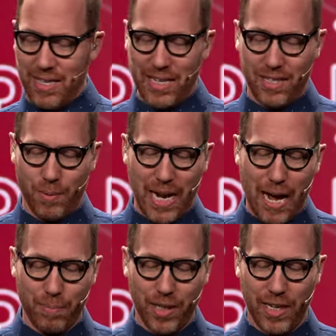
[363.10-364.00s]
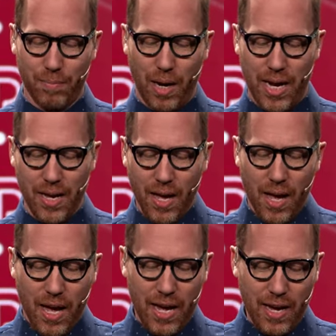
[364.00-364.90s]
that's been happening in my,
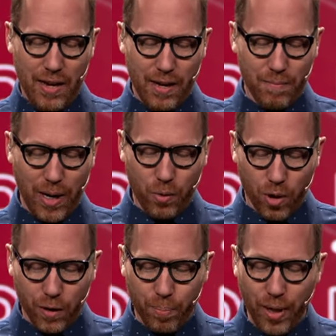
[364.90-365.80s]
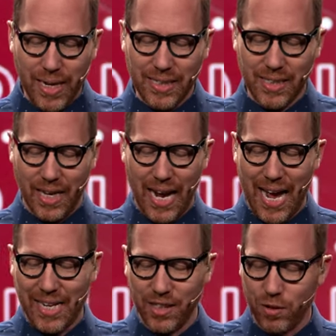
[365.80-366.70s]
in, in my workplace. And
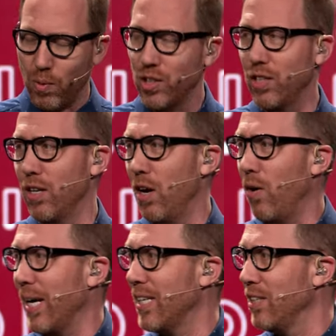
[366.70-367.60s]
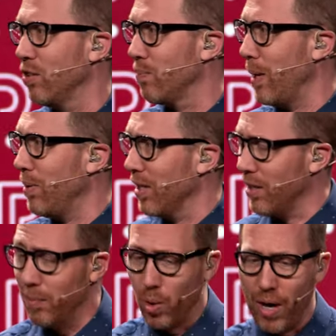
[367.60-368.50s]
I, I just want you to know I could use maybe a
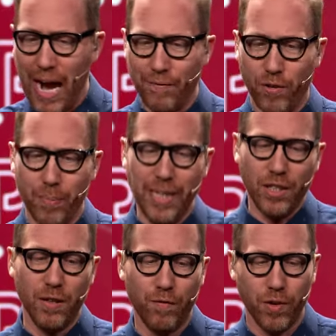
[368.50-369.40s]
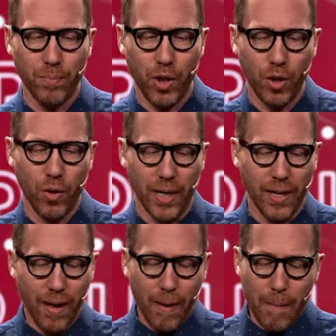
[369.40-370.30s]
little more affirmation from you. And,
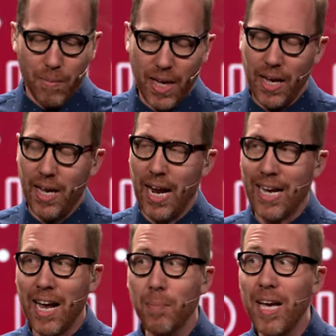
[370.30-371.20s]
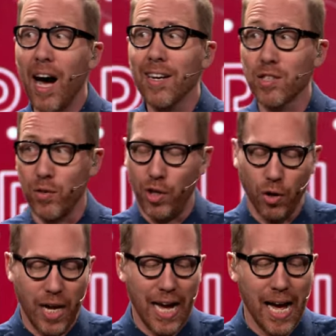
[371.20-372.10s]
and I got to be honest with you,
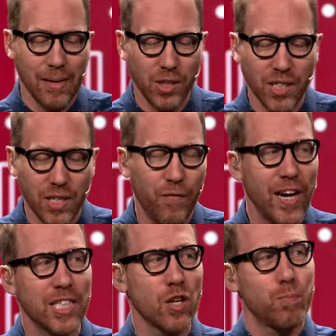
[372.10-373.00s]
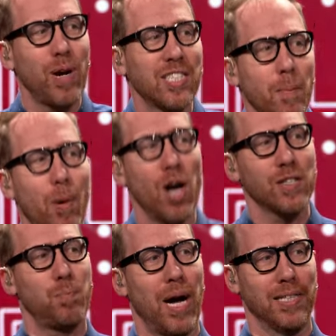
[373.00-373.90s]
okay? I'm just, if I could just press the
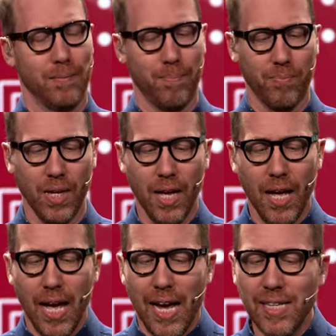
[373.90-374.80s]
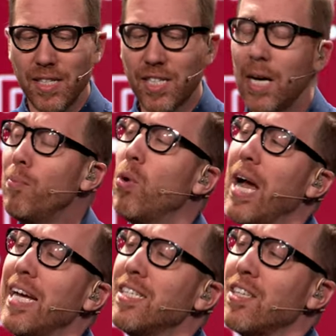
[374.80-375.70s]
pause button. In some
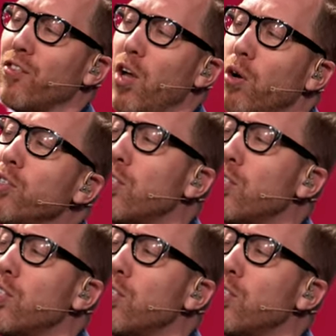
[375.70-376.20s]
ways, those